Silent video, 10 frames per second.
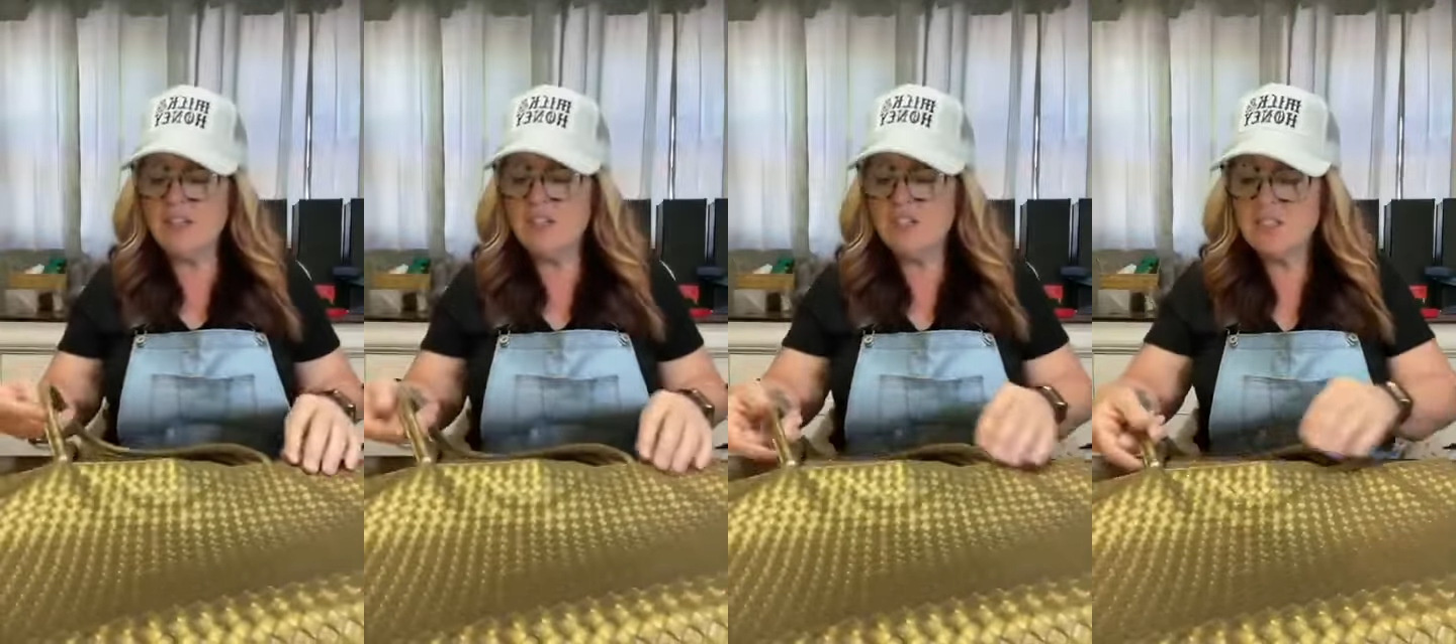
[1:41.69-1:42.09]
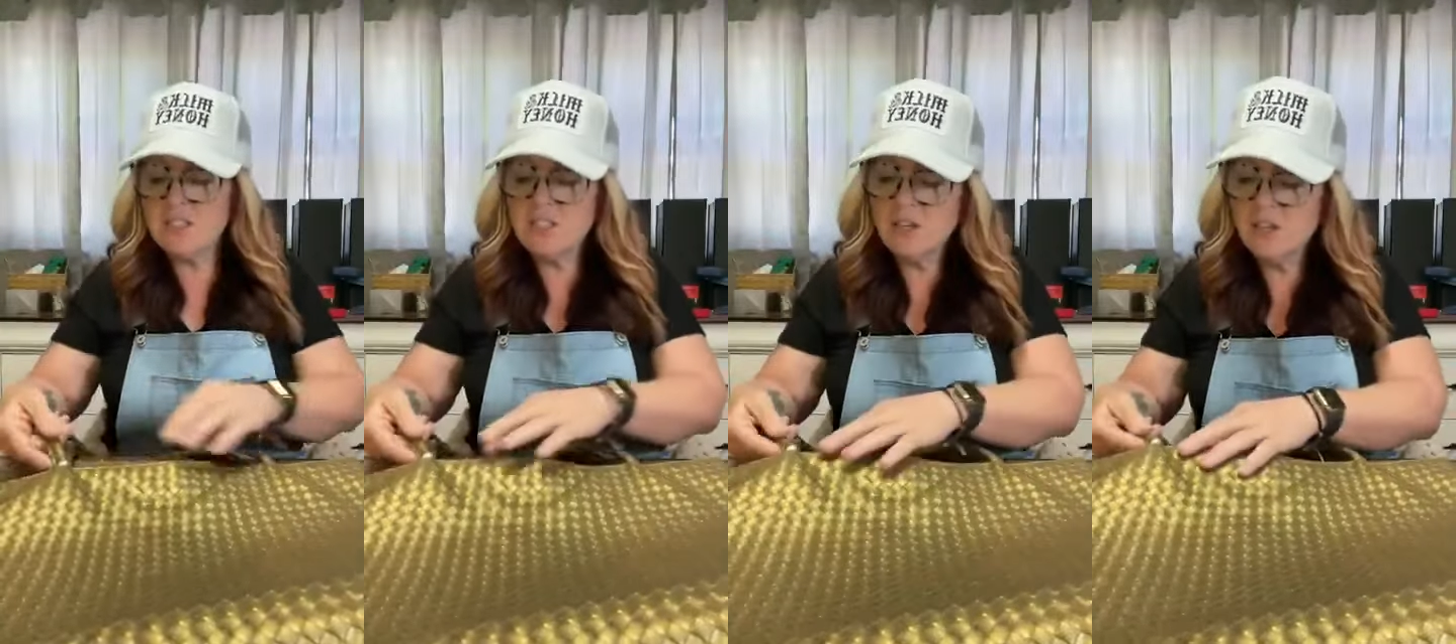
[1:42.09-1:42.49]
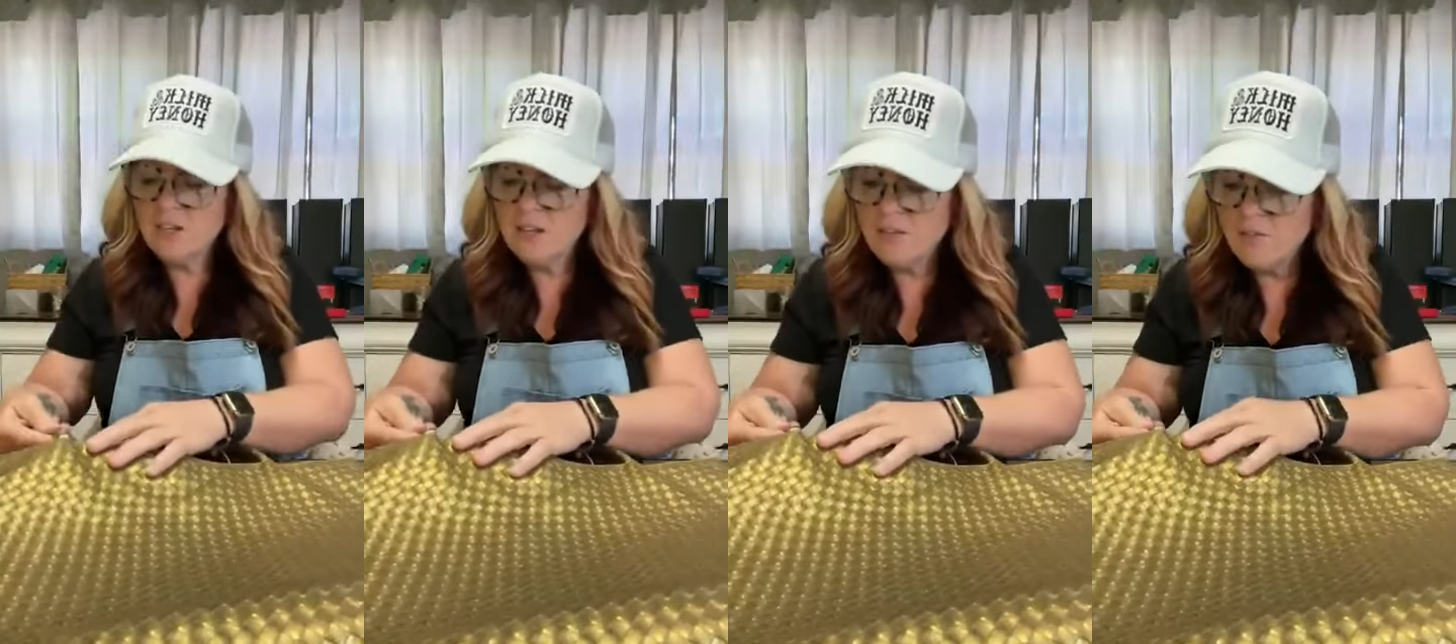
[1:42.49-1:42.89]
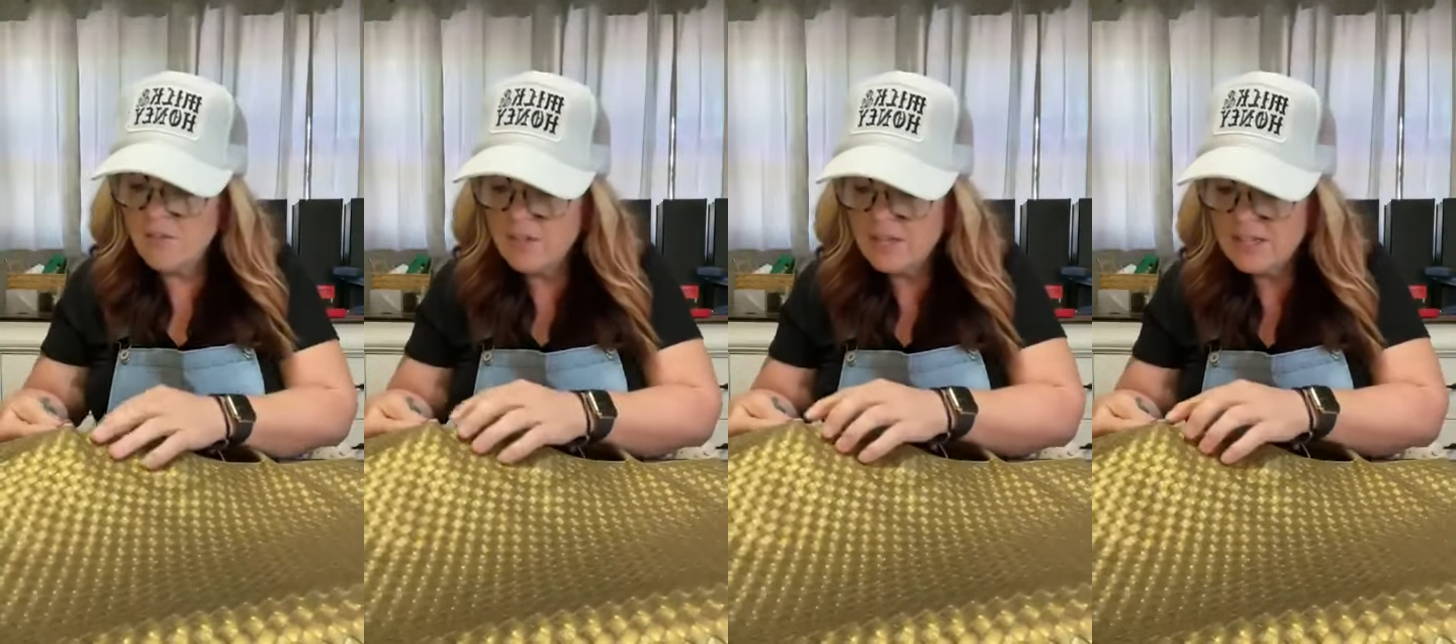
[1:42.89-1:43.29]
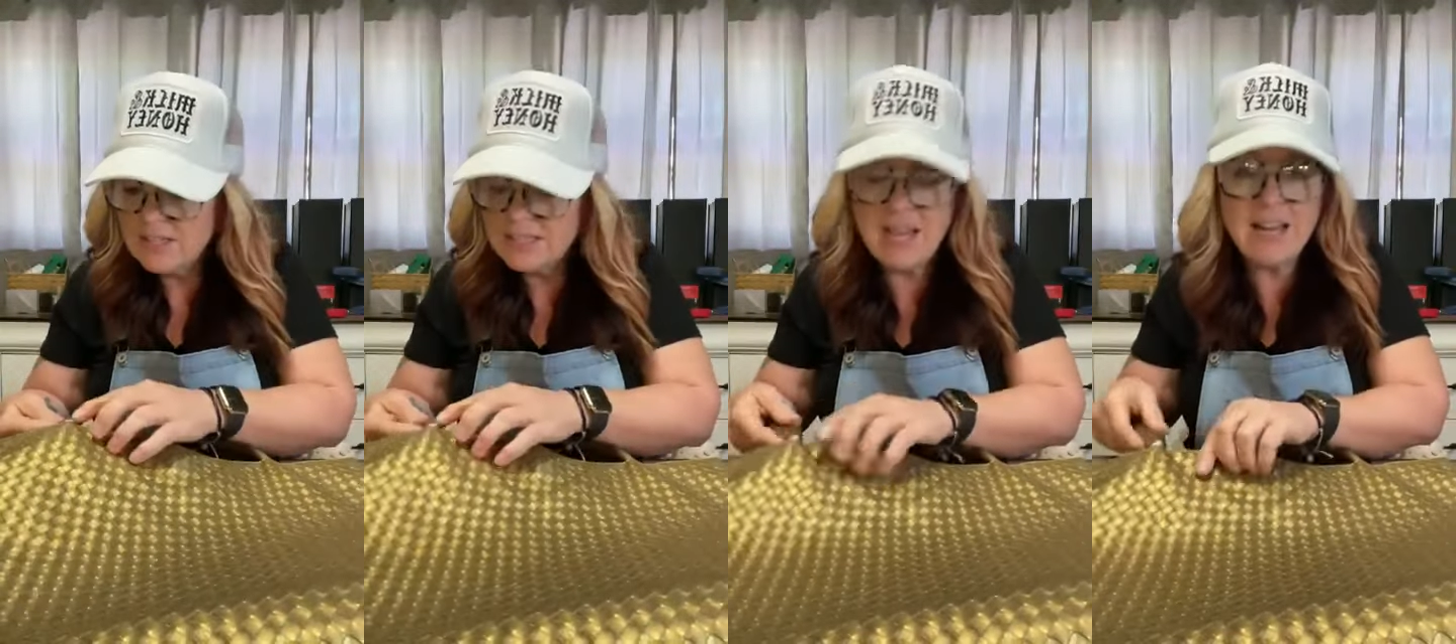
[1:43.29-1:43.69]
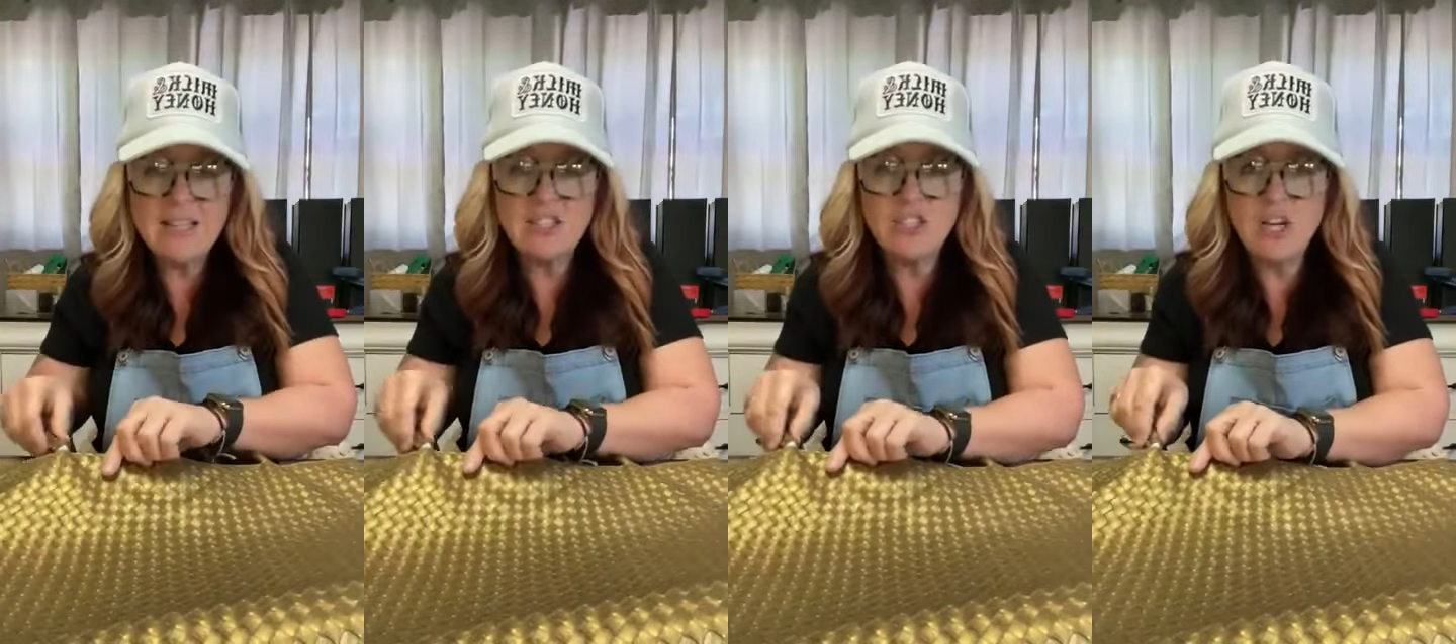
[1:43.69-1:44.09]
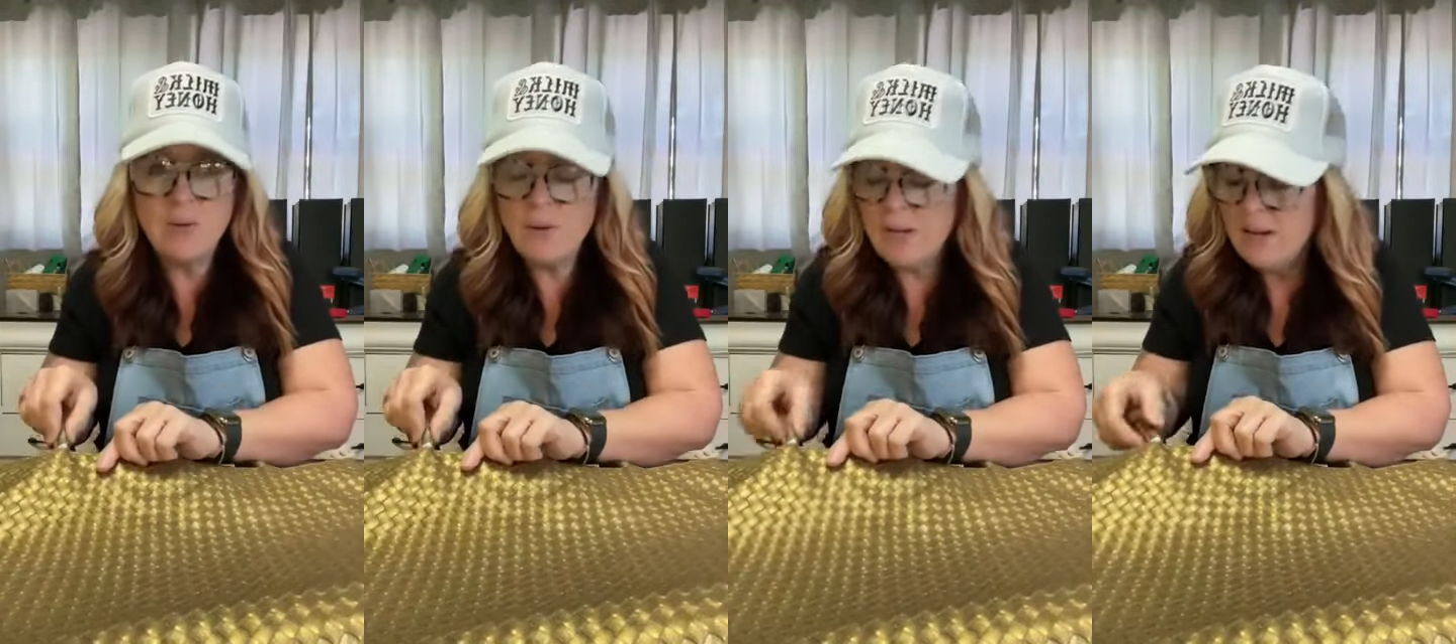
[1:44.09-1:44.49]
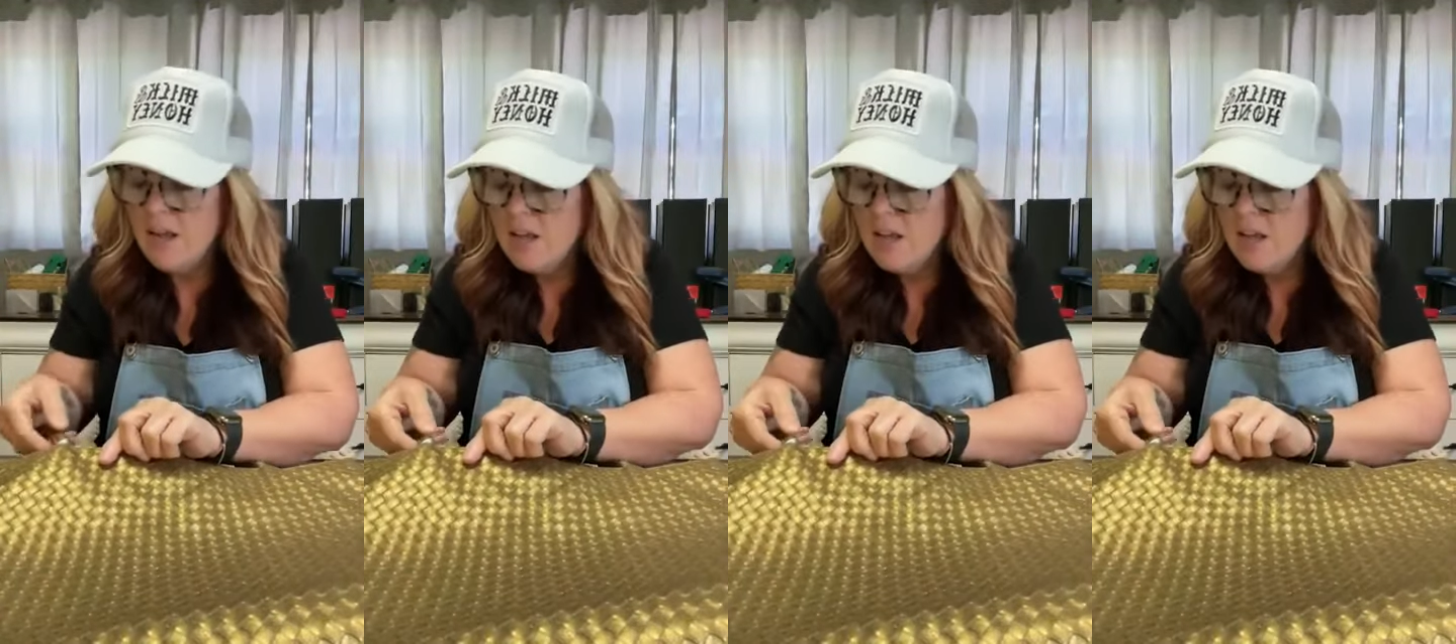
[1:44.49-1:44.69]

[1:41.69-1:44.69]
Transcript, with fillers: It just, the, the inside is showing.